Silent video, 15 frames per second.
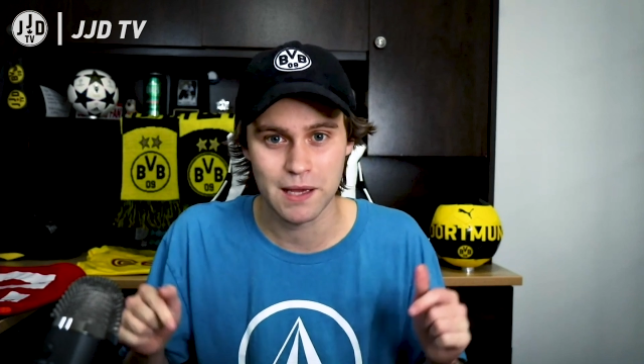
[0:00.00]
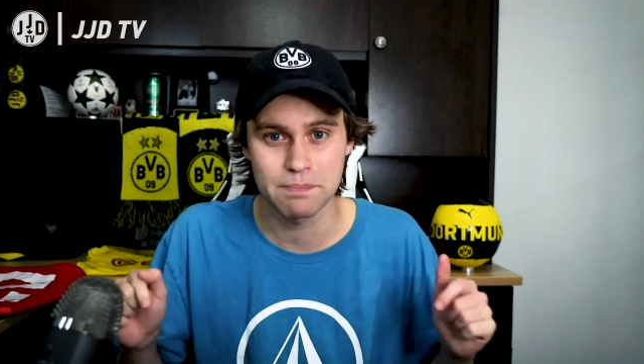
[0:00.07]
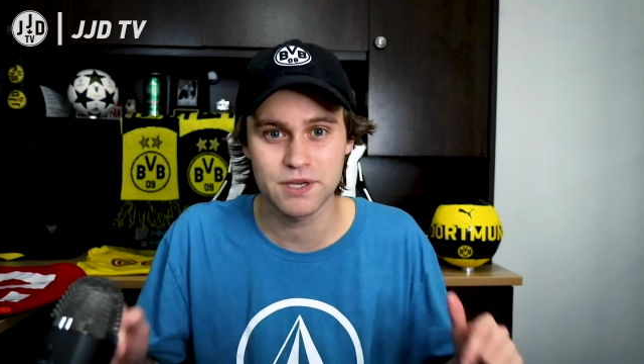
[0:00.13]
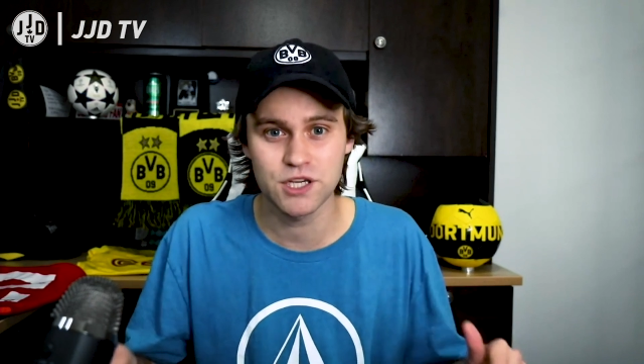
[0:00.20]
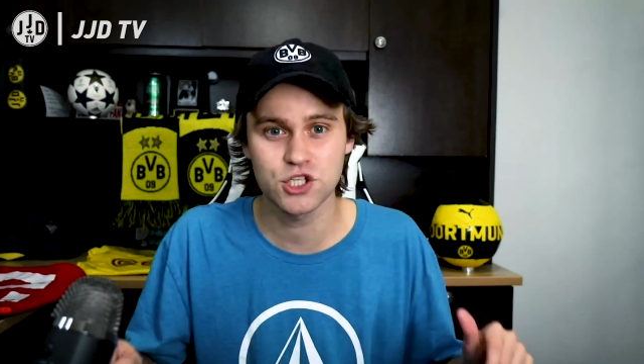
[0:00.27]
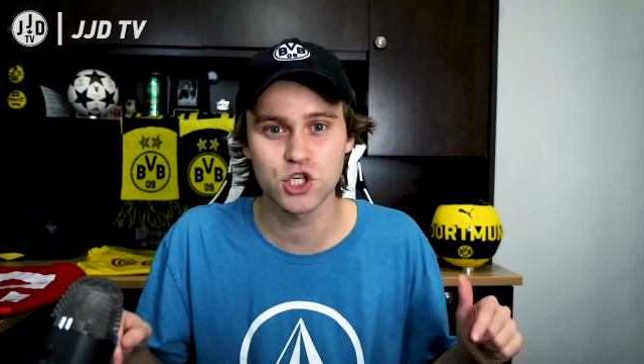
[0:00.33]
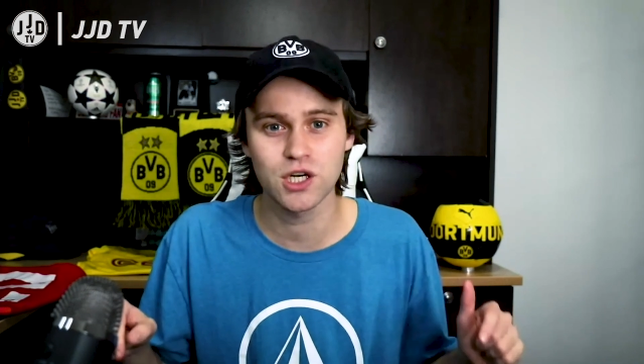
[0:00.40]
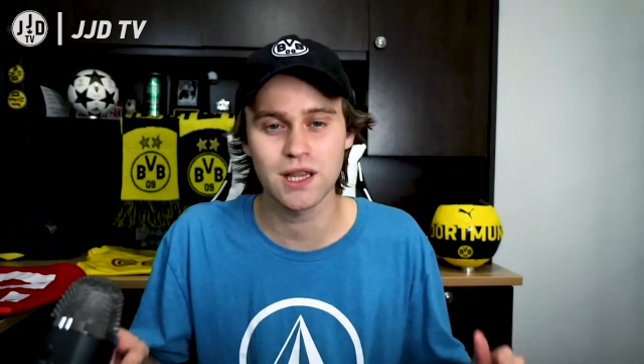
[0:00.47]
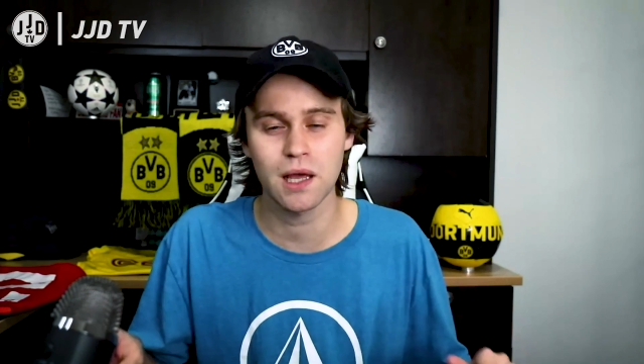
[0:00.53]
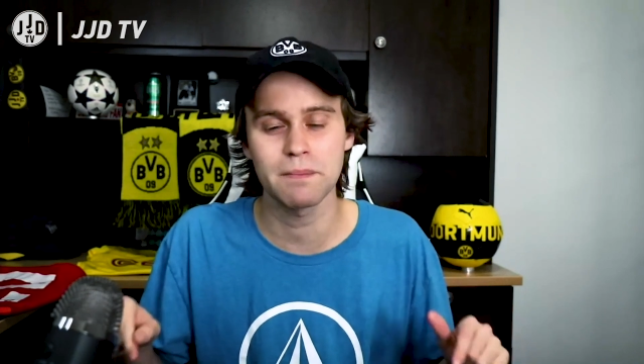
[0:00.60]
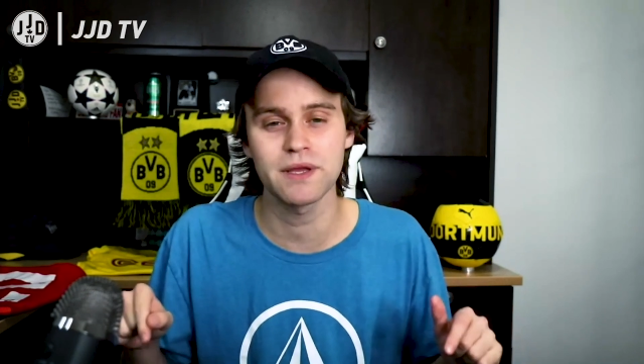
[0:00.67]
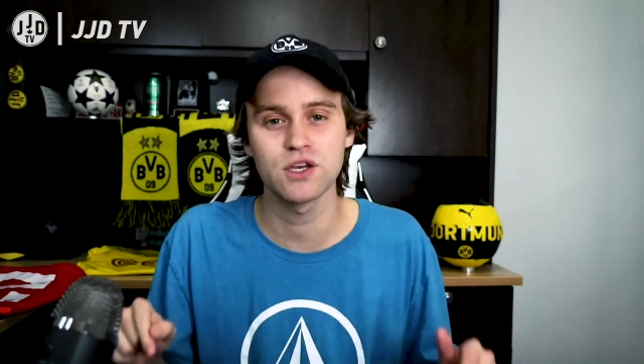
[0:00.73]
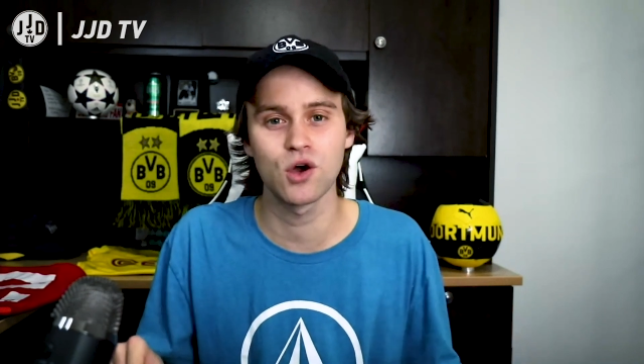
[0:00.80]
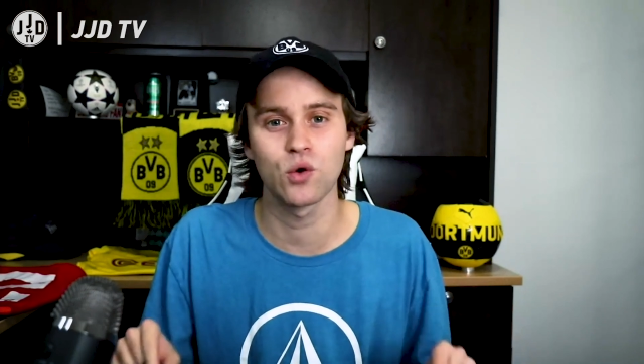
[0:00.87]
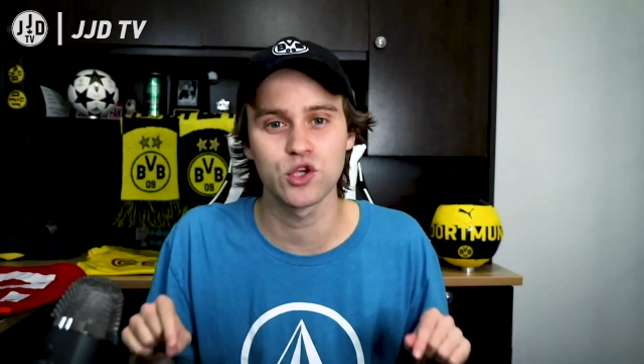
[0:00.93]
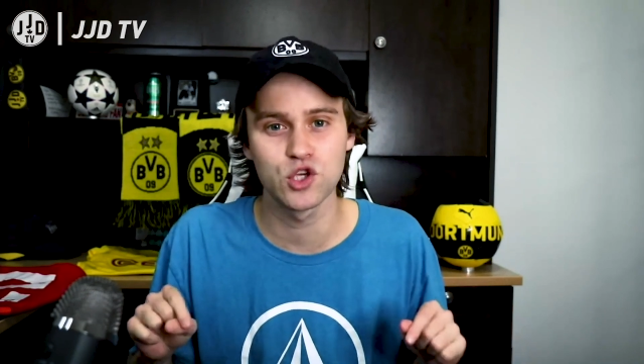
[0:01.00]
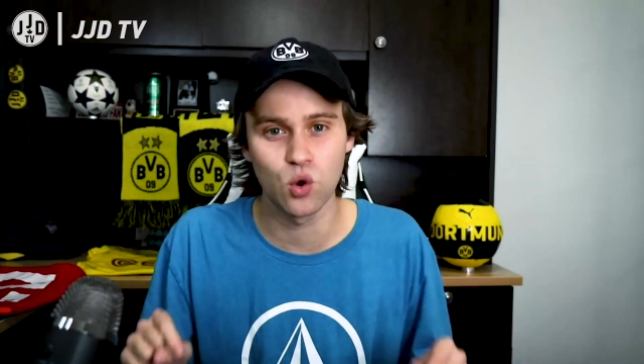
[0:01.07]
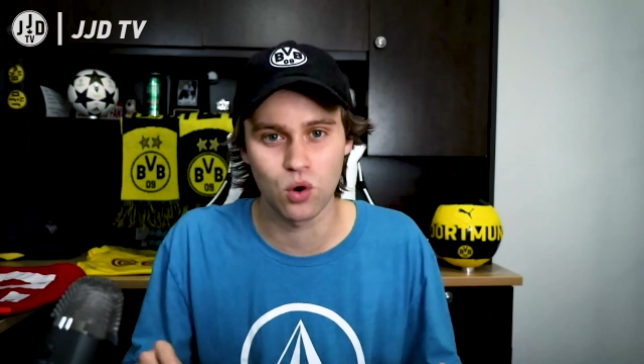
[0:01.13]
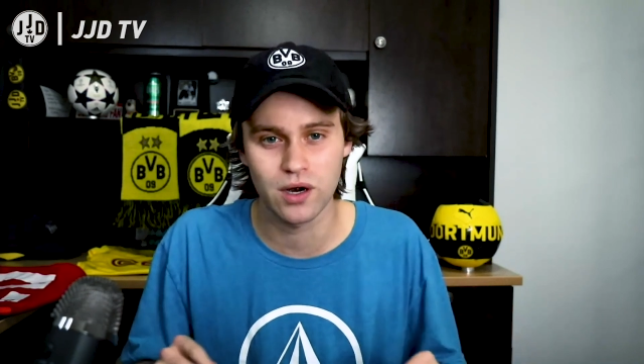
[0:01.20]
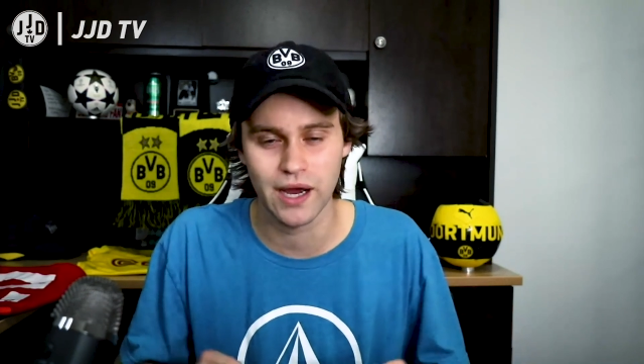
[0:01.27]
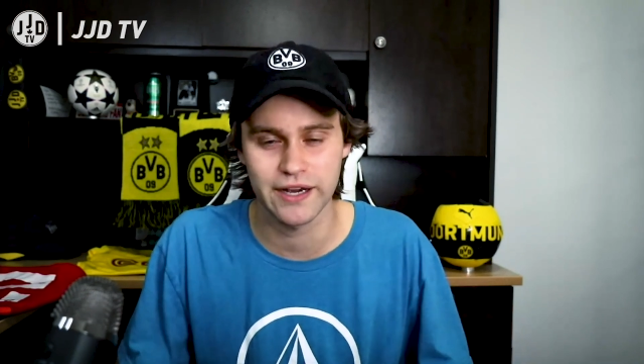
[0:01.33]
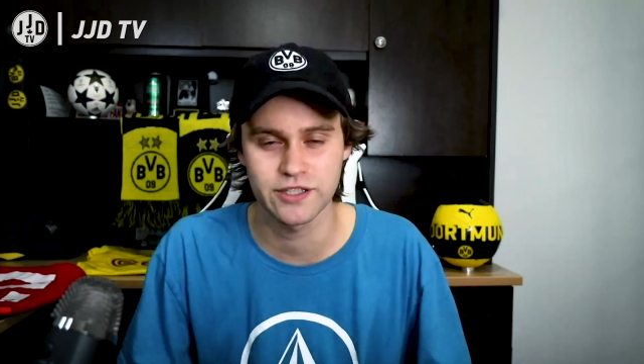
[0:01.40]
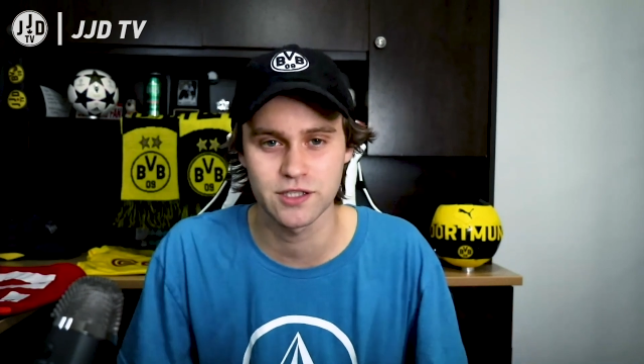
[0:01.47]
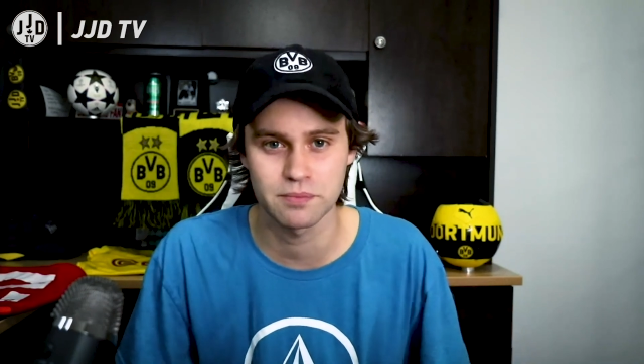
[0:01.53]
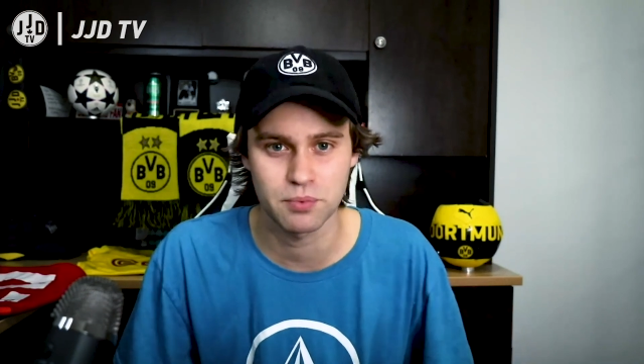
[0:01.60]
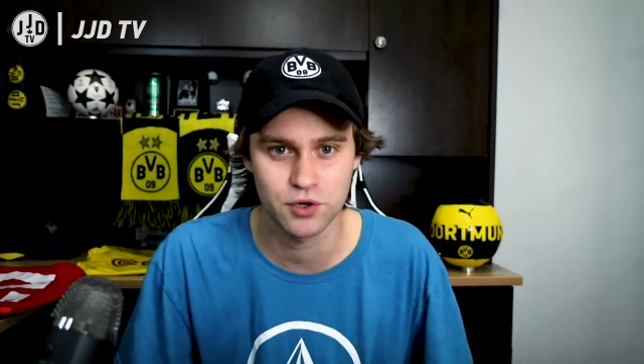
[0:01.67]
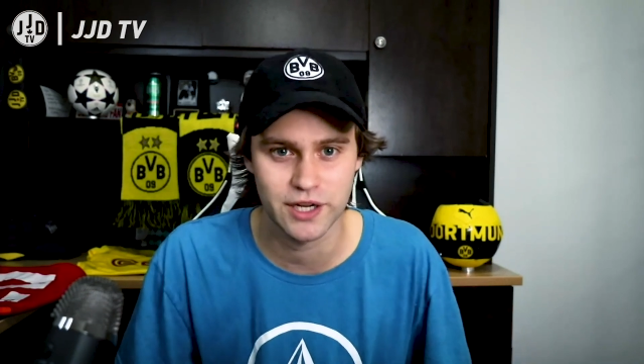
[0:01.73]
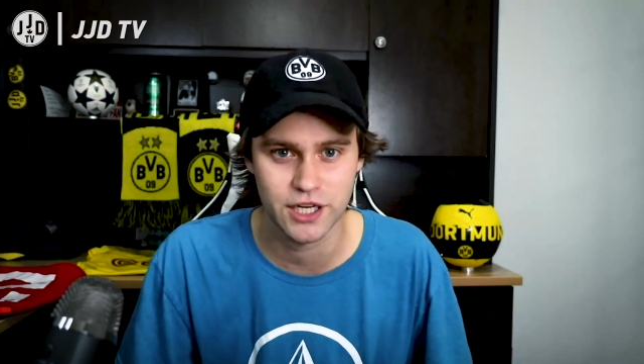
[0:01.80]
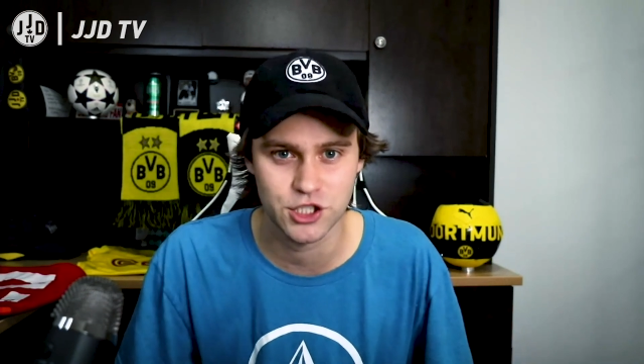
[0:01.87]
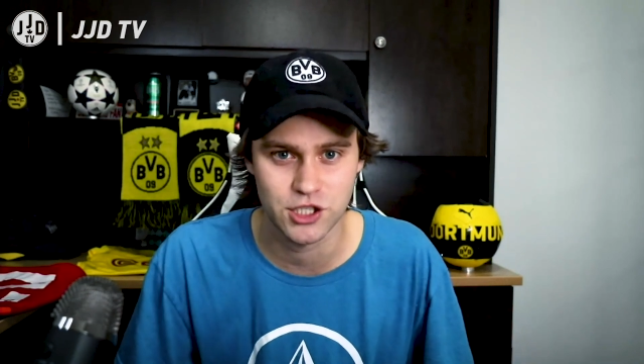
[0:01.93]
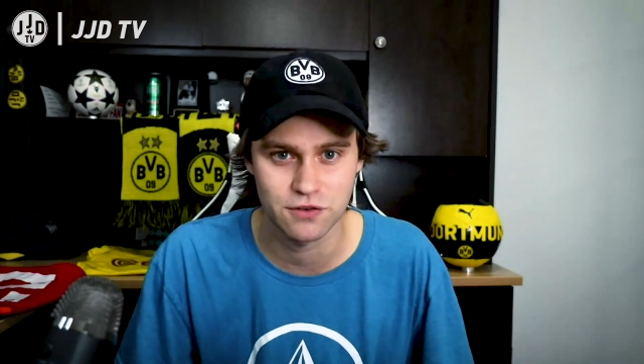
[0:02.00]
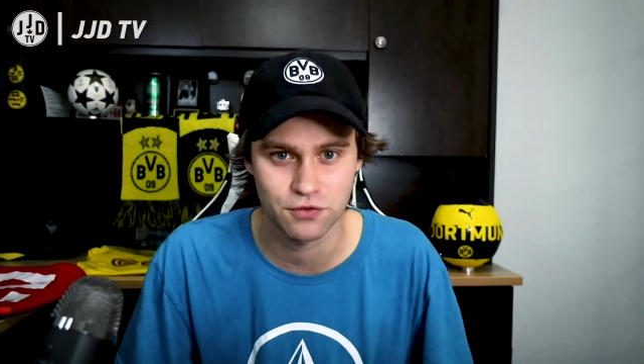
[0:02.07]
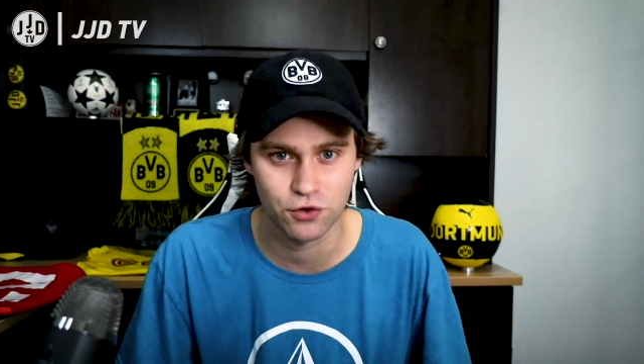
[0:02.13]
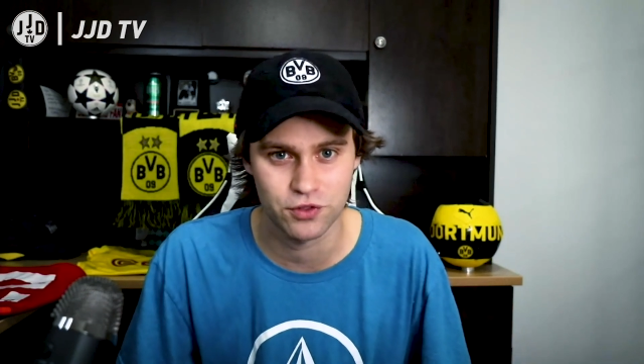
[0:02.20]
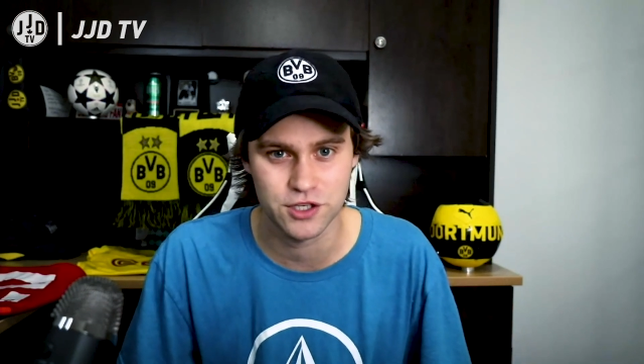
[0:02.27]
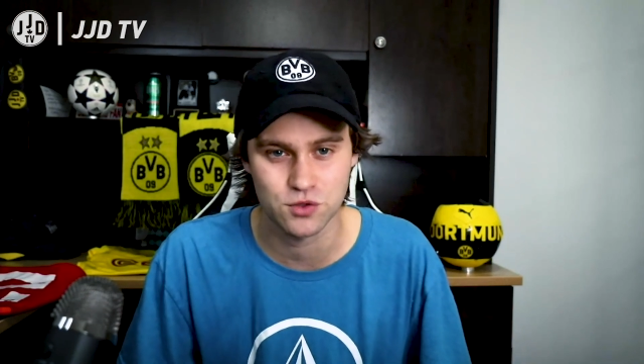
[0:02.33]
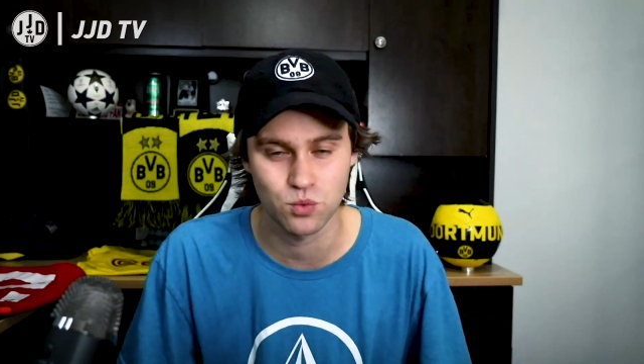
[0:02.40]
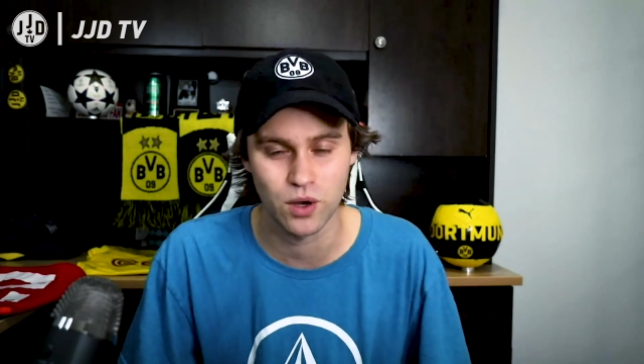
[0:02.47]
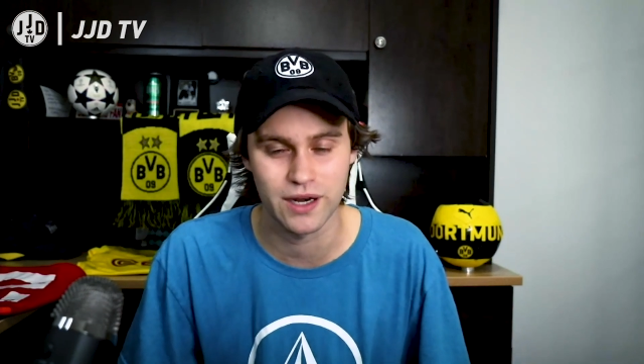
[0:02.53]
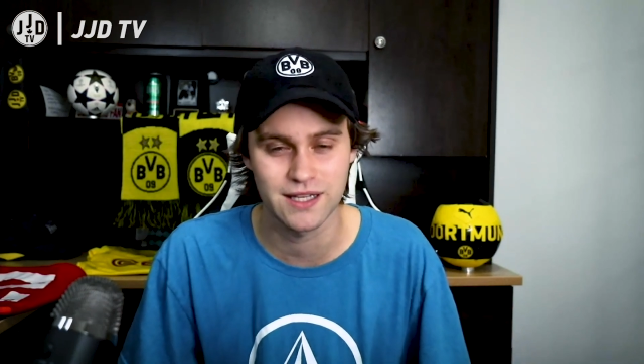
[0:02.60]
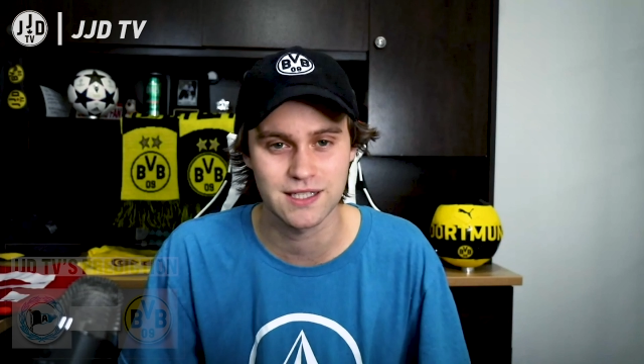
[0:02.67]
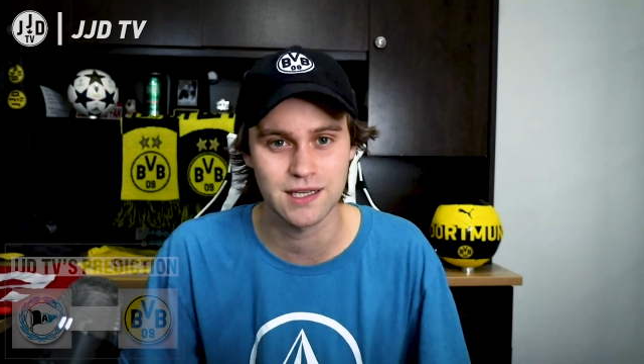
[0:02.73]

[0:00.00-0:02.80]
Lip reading: And be sure to let me know your guys' prediction for this one.